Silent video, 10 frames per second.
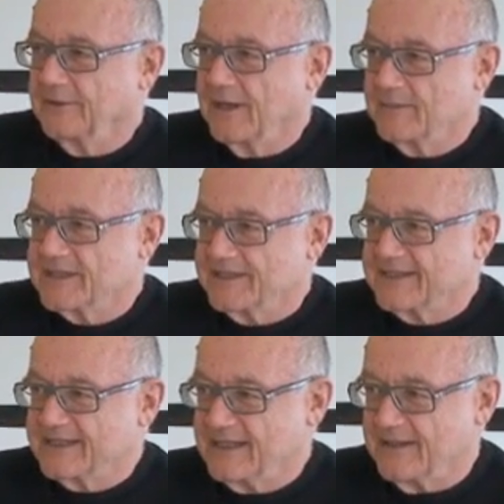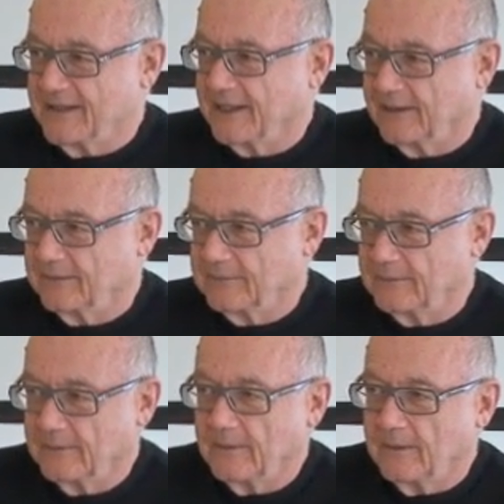I'm still seething.
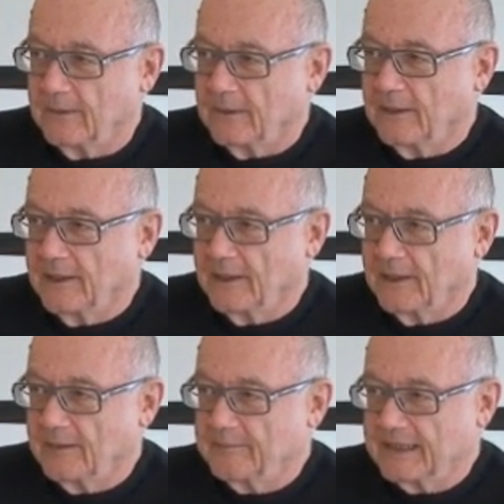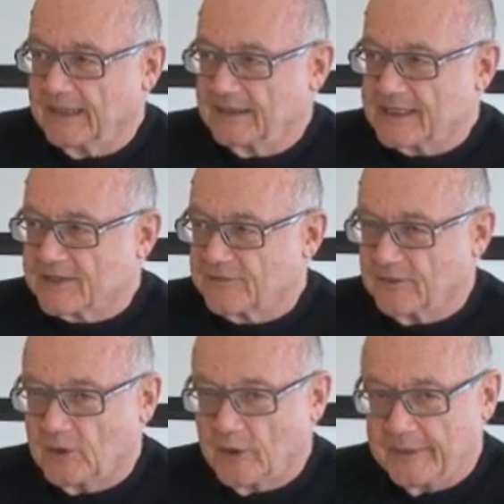But at least for
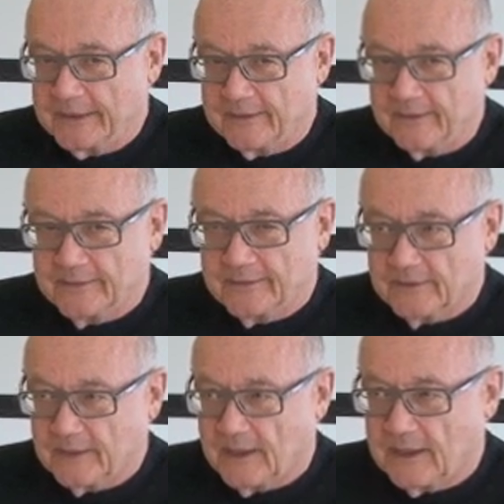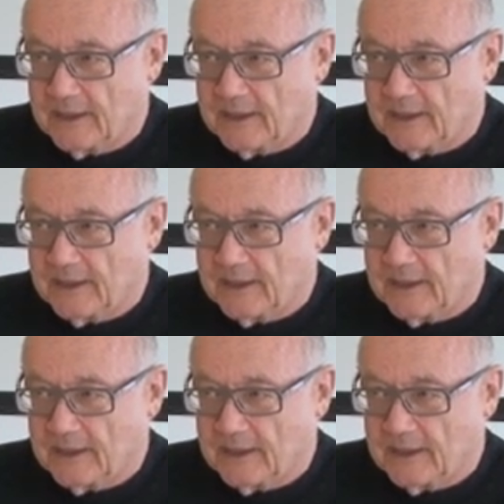a moment, I